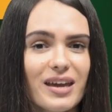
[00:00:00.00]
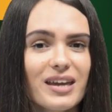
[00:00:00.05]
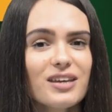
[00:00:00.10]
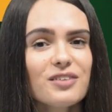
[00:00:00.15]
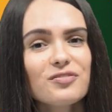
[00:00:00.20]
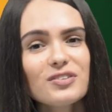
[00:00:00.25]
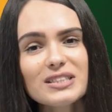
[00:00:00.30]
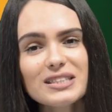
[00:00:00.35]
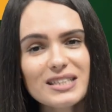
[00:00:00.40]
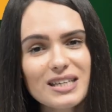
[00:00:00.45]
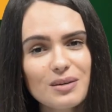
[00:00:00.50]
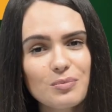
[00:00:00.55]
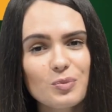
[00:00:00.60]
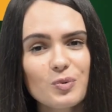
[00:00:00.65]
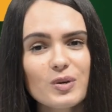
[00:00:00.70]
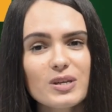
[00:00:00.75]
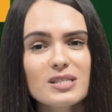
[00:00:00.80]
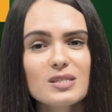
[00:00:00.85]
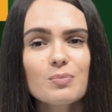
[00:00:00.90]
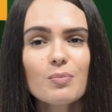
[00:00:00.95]
If a
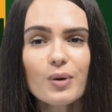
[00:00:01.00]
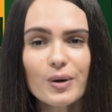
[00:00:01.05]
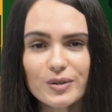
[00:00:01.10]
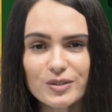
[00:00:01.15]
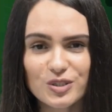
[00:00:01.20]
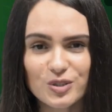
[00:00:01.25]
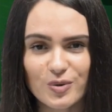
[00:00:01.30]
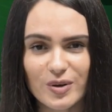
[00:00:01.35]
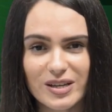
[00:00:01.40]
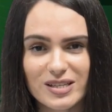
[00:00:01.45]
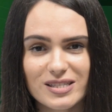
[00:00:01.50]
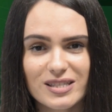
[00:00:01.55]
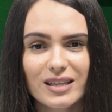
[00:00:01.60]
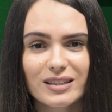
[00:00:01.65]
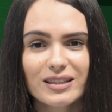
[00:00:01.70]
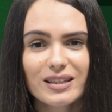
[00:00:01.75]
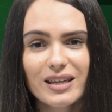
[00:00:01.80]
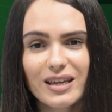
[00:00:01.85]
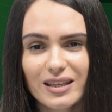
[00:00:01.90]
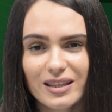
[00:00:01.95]
team wins more tricks
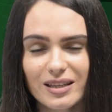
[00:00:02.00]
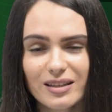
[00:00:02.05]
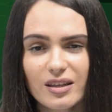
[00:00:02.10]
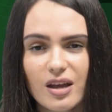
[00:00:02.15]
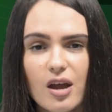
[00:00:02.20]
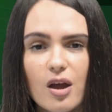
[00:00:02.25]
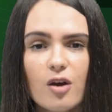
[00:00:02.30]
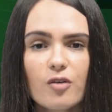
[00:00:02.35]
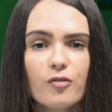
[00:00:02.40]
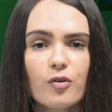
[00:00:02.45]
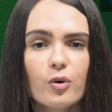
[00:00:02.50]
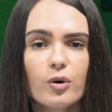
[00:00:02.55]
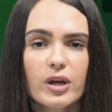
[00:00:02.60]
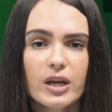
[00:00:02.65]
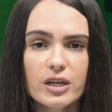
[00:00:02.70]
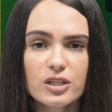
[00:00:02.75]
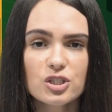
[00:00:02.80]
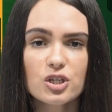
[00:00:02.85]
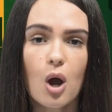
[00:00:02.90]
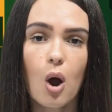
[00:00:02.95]
than needed, for
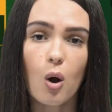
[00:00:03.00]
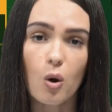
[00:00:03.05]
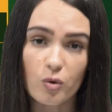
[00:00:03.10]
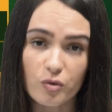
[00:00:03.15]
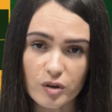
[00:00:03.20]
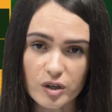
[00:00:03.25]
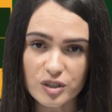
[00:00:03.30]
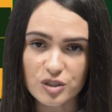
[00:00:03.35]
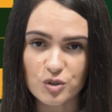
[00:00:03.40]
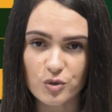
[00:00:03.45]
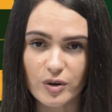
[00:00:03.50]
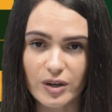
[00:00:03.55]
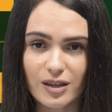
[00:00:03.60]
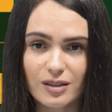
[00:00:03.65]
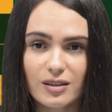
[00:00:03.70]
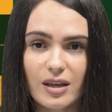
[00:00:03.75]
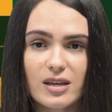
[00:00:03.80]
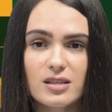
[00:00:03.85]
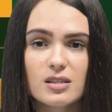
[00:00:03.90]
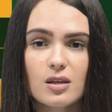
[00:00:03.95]
each over
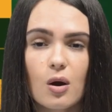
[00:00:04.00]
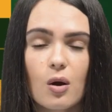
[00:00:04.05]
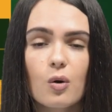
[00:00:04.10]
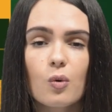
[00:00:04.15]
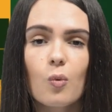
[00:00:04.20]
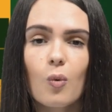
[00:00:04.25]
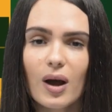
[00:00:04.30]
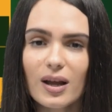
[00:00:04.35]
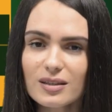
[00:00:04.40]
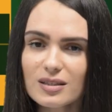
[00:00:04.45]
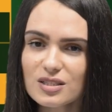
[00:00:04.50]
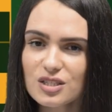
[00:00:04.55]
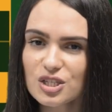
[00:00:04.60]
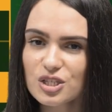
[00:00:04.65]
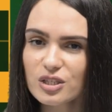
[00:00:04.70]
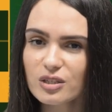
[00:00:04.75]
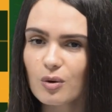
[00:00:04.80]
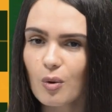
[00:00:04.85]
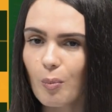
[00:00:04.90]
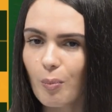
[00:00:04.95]
trick they score 1
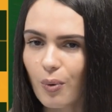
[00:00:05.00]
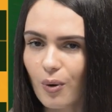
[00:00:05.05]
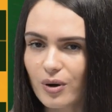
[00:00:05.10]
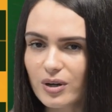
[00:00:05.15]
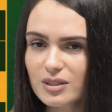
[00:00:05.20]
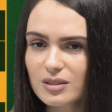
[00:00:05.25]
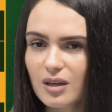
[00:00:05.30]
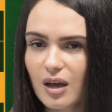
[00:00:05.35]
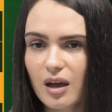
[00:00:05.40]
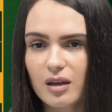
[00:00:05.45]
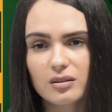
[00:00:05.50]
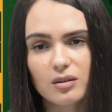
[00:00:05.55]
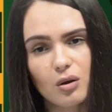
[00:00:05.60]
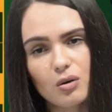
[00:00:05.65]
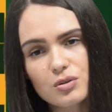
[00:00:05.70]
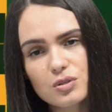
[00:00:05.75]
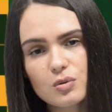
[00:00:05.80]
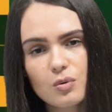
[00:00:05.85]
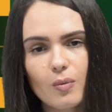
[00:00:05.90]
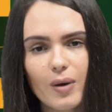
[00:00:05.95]
additional point and
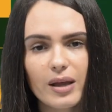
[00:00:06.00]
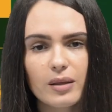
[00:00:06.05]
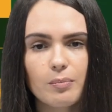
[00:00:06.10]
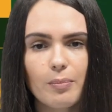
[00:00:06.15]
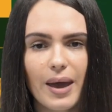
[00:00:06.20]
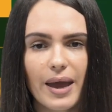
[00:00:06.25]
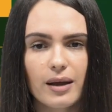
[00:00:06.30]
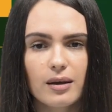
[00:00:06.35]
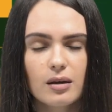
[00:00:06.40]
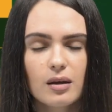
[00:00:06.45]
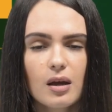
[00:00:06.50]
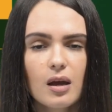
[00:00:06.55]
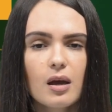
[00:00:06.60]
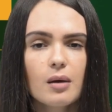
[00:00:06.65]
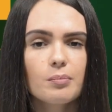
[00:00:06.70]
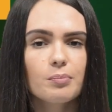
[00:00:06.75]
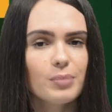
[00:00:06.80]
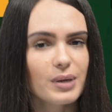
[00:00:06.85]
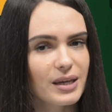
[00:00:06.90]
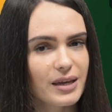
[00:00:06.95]
also 1 back.
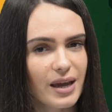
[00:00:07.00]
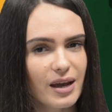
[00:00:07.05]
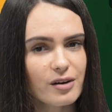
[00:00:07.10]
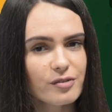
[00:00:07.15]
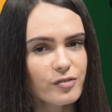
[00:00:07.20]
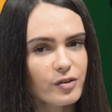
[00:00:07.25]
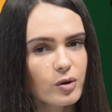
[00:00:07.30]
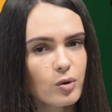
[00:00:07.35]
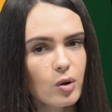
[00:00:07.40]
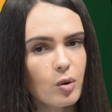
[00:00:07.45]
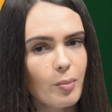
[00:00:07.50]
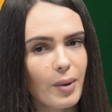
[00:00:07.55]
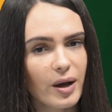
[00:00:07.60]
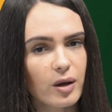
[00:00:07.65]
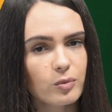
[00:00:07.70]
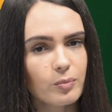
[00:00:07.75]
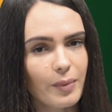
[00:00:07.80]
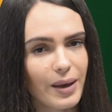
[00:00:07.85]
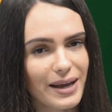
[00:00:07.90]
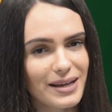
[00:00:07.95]
Be careful
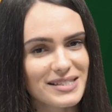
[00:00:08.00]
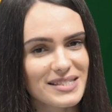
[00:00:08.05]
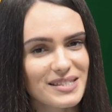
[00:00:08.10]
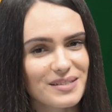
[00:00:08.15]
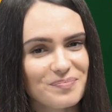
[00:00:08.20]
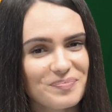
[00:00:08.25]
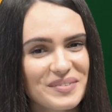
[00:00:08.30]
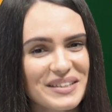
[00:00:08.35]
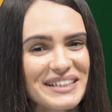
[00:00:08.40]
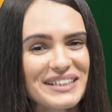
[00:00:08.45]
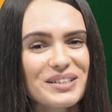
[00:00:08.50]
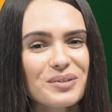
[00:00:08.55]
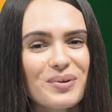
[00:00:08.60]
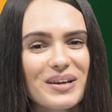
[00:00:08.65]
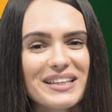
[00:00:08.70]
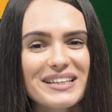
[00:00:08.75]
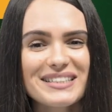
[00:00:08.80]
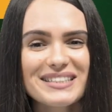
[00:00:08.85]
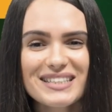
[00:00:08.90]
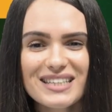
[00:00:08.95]
about backs.
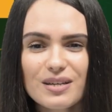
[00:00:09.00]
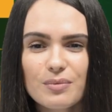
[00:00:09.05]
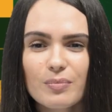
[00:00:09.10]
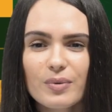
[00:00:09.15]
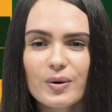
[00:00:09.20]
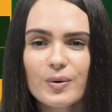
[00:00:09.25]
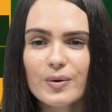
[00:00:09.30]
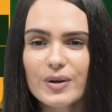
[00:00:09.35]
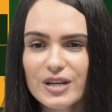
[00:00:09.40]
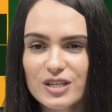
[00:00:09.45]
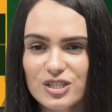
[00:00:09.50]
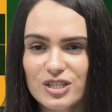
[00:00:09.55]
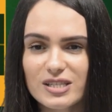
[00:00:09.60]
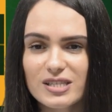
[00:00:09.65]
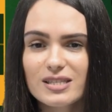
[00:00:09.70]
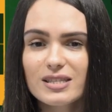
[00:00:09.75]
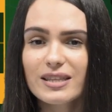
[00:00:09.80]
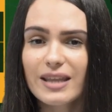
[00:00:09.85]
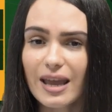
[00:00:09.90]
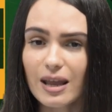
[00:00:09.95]
When a team
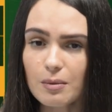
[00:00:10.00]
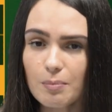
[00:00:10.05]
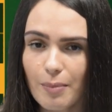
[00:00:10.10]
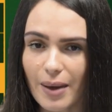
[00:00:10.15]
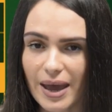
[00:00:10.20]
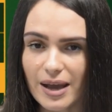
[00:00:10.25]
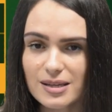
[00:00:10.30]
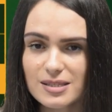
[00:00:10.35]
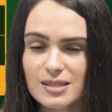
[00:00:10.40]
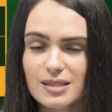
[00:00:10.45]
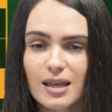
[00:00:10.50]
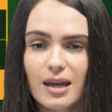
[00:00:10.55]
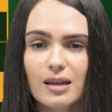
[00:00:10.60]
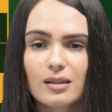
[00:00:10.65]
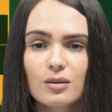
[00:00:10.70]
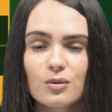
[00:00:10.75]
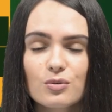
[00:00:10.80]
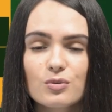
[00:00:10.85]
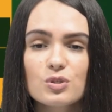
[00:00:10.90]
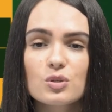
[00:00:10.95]
reaches 10 backs,
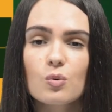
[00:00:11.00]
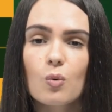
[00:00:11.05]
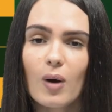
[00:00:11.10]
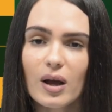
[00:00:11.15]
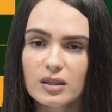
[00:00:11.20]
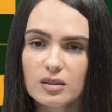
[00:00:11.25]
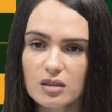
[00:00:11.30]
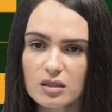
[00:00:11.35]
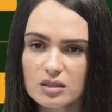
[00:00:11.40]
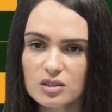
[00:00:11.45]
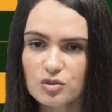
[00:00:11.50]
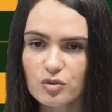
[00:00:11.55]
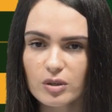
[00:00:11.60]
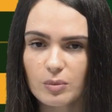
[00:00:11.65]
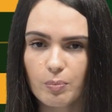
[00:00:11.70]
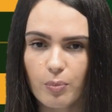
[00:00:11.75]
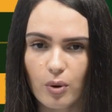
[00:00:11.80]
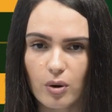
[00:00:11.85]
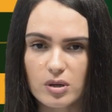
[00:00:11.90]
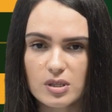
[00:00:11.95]
they lose
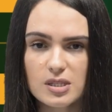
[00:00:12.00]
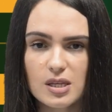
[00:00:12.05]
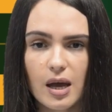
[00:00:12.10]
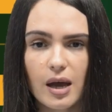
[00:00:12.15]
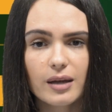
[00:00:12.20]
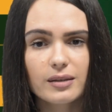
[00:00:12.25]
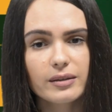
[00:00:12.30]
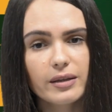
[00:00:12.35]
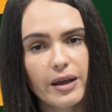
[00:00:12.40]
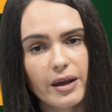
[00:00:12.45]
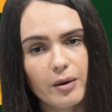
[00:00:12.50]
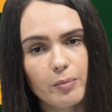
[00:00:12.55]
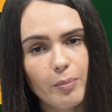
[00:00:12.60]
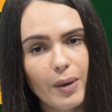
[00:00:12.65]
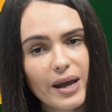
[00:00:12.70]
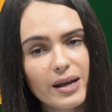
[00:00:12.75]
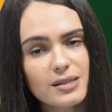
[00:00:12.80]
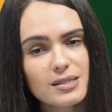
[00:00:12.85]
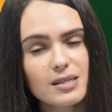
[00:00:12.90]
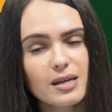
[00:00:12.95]
100 points and their
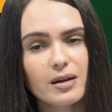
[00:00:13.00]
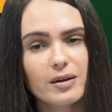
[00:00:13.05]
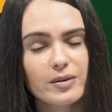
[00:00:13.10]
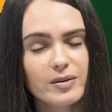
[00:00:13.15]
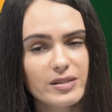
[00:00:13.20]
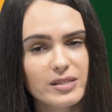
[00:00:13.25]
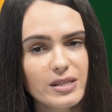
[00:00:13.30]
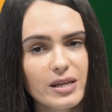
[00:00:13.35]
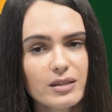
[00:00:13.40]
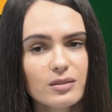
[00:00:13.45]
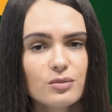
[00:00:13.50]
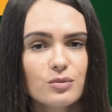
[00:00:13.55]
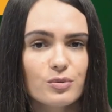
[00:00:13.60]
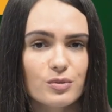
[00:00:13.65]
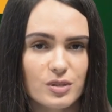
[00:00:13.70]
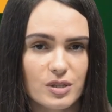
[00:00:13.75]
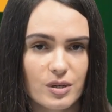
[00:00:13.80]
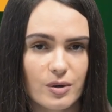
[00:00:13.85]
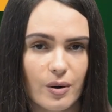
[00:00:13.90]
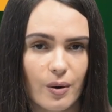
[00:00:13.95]
backs are reset
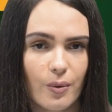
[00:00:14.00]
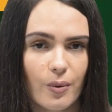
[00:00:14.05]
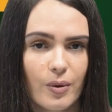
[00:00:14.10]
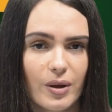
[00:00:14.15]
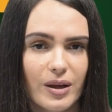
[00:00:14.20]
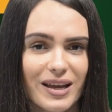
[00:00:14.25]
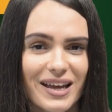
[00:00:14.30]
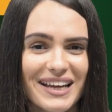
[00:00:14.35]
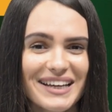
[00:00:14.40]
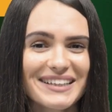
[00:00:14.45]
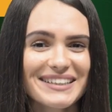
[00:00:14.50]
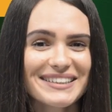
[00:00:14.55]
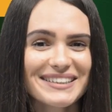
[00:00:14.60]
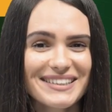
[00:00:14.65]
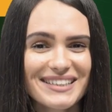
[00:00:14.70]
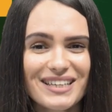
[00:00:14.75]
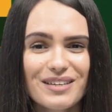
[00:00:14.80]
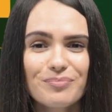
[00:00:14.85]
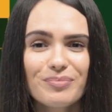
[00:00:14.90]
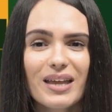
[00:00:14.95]
to 0. A
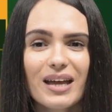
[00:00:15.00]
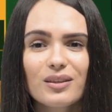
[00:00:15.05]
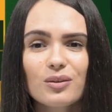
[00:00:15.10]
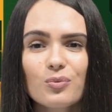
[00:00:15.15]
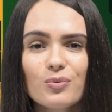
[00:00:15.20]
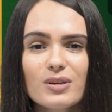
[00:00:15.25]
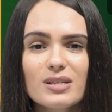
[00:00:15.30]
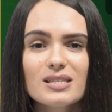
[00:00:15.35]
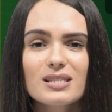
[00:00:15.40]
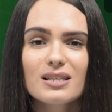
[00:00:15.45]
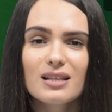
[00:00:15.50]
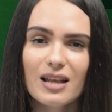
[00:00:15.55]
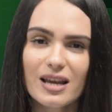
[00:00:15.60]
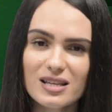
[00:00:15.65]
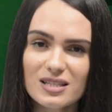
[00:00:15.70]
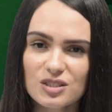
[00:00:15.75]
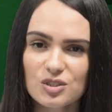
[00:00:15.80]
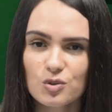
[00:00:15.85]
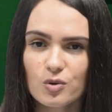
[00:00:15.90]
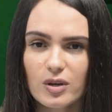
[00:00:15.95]
team that wins
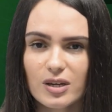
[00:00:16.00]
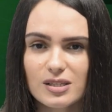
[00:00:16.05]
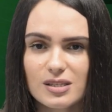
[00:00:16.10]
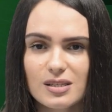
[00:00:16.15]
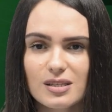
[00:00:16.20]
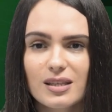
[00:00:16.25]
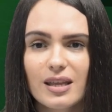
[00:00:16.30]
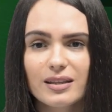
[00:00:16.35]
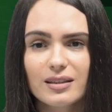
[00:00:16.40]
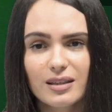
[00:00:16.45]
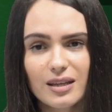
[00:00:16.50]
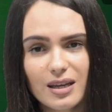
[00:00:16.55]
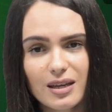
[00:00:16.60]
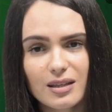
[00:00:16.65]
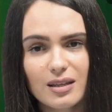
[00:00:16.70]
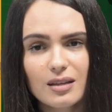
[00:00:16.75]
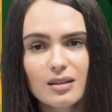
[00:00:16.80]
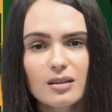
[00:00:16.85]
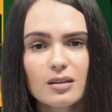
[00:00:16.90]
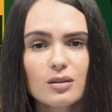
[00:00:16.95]
less tricks than
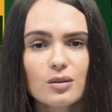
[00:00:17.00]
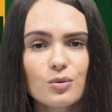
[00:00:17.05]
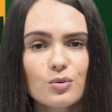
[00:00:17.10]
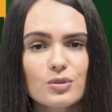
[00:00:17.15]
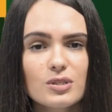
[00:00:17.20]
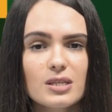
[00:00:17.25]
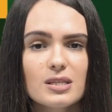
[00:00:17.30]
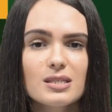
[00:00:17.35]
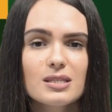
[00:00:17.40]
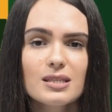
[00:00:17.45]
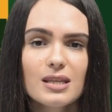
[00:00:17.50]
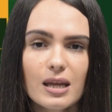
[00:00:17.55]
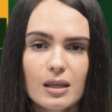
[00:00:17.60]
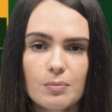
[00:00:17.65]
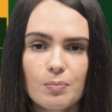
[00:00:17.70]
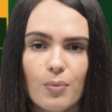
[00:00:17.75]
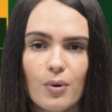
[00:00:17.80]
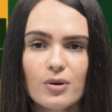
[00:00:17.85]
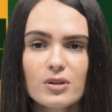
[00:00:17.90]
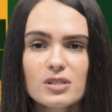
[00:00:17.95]
needed loses
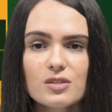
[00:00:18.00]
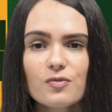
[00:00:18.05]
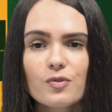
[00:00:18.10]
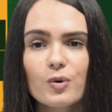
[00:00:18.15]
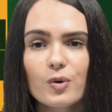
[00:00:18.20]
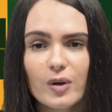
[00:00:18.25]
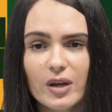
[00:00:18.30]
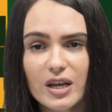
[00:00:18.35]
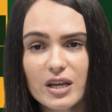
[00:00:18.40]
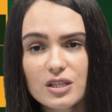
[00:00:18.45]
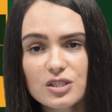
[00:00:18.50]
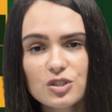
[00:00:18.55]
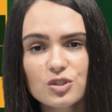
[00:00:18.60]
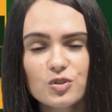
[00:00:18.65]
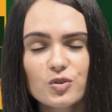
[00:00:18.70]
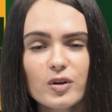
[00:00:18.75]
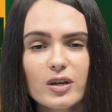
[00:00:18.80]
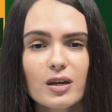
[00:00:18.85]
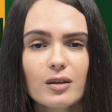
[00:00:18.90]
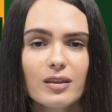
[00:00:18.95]
10 points for each
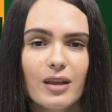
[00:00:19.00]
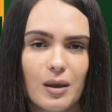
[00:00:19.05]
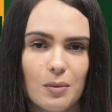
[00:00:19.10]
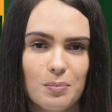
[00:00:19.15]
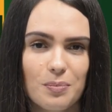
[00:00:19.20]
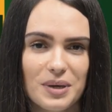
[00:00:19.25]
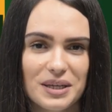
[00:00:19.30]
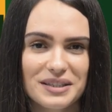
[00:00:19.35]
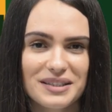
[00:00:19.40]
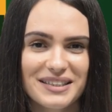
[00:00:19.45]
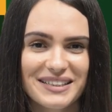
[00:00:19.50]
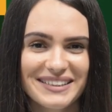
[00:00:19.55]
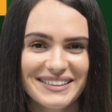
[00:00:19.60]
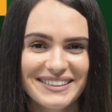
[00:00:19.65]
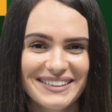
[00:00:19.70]
trick they bid.